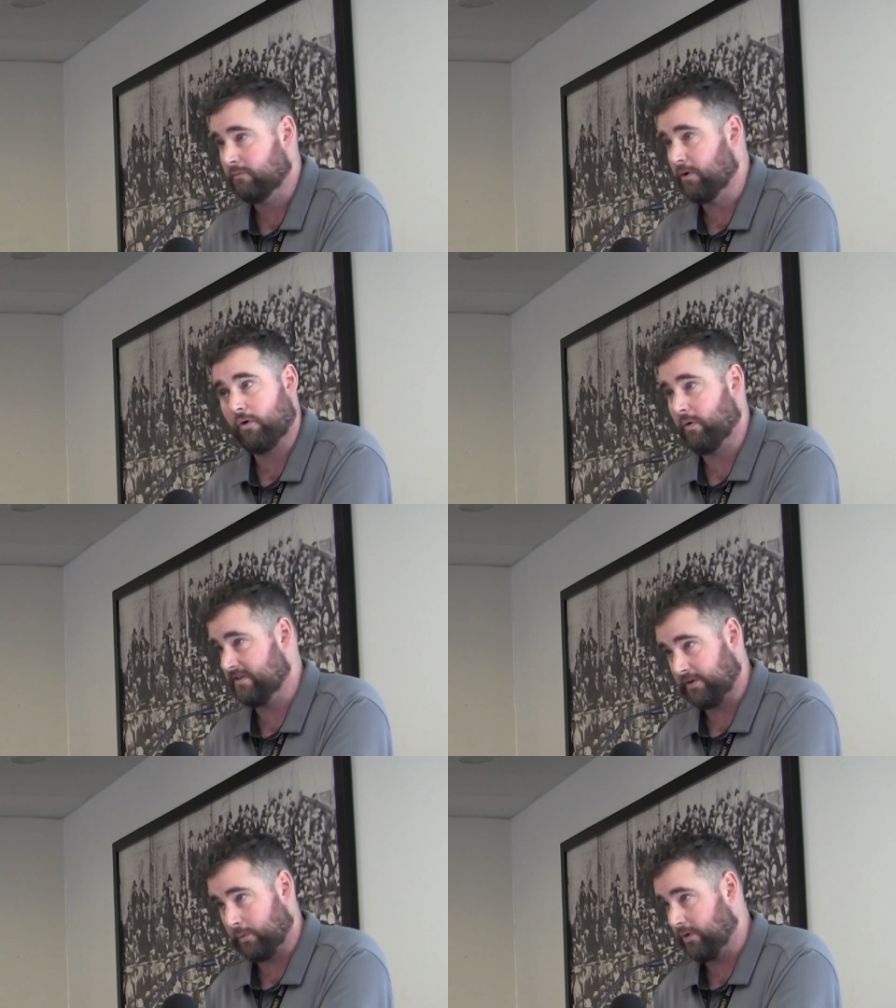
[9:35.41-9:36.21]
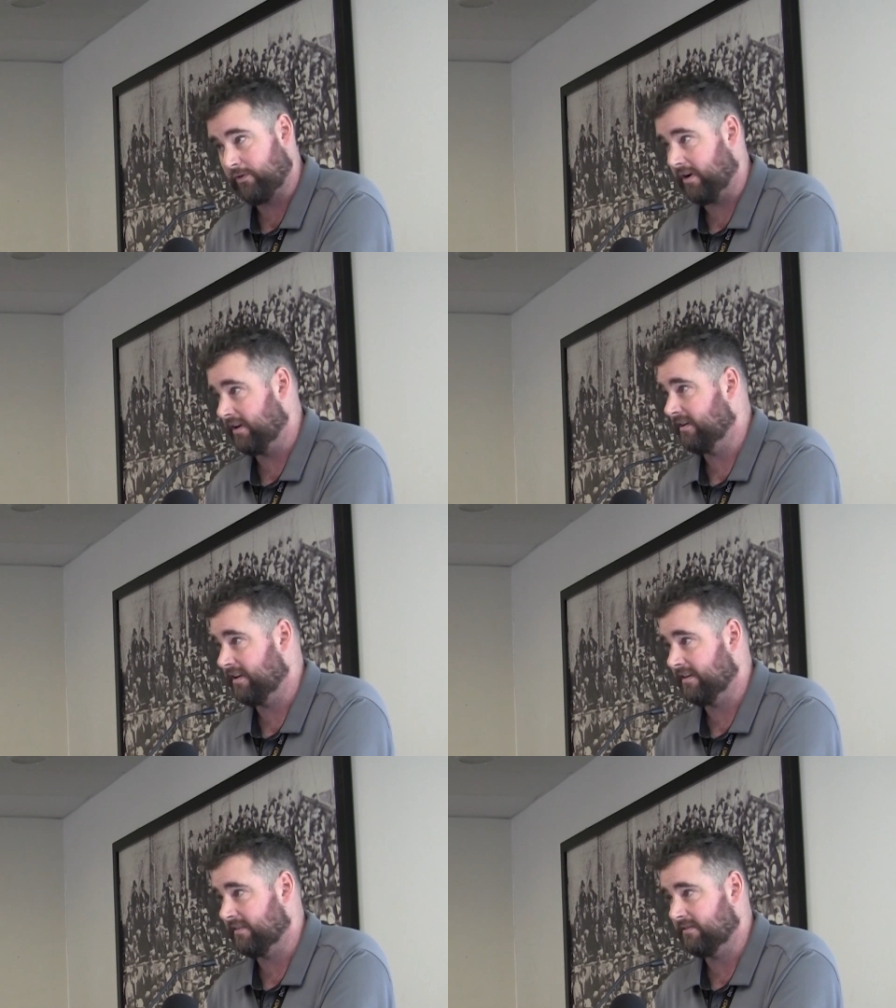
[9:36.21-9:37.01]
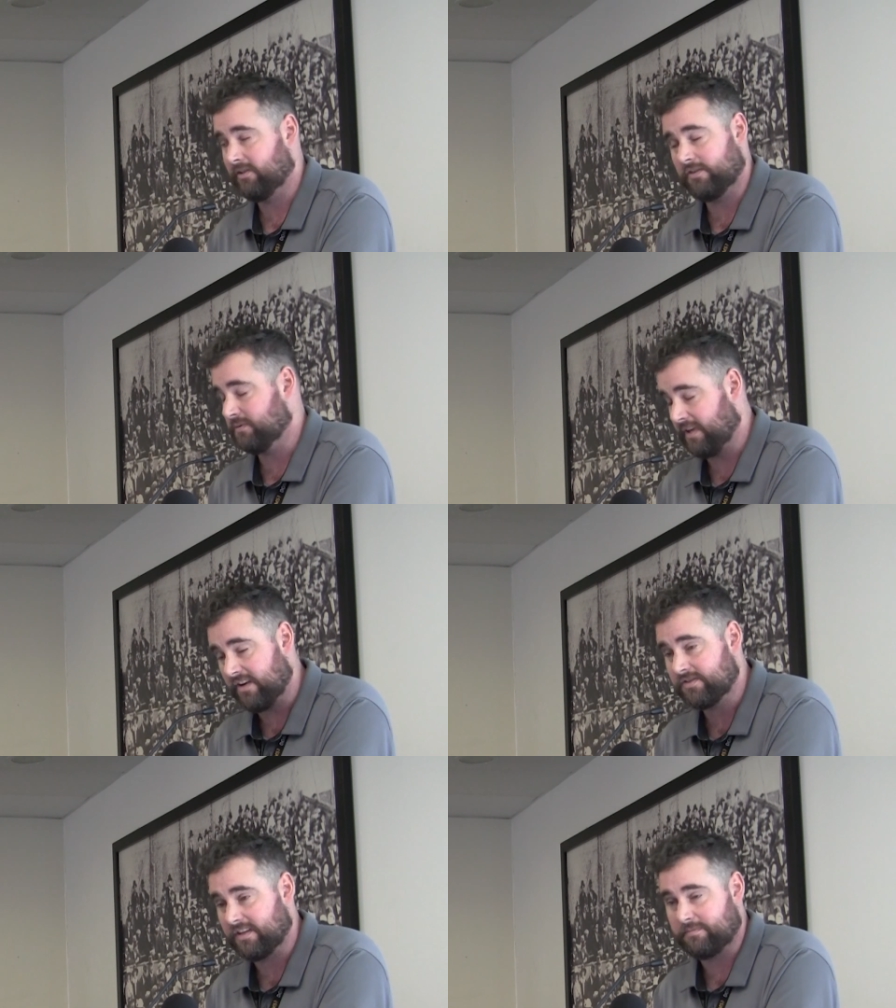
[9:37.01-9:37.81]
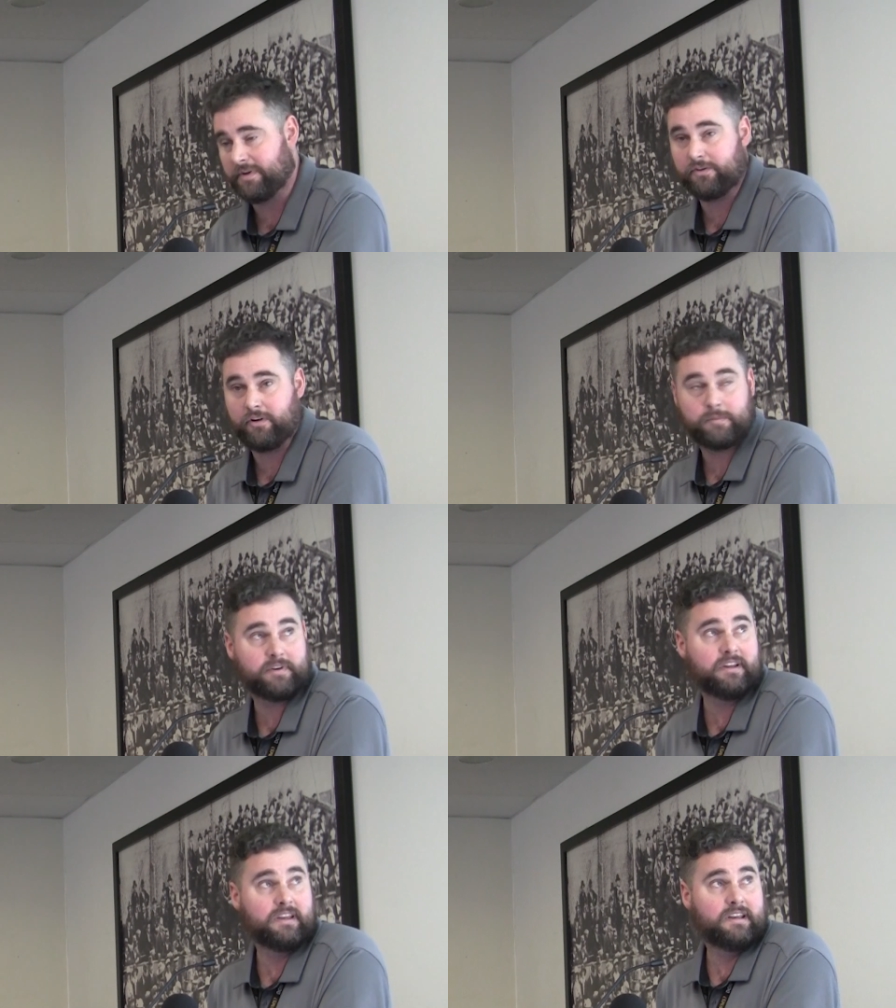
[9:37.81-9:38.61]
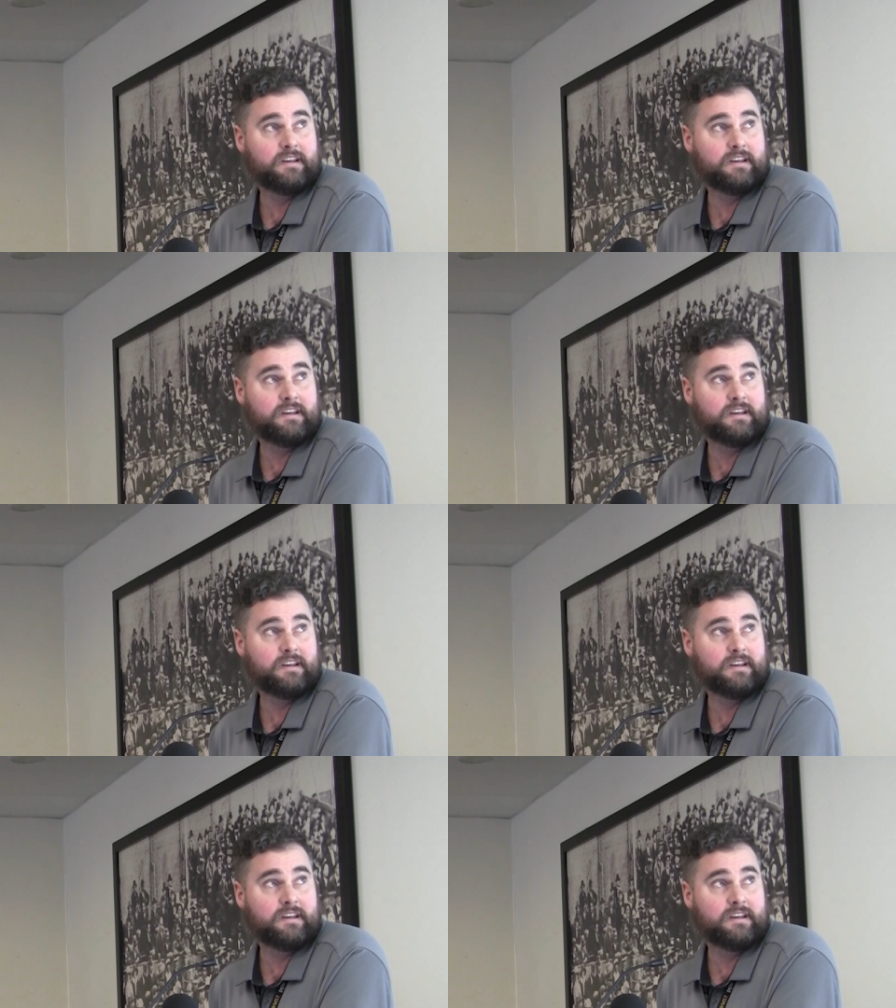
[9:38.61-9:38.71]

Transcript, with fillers: We're not always going to agree. Yeah, consultation doesn't mean agreement.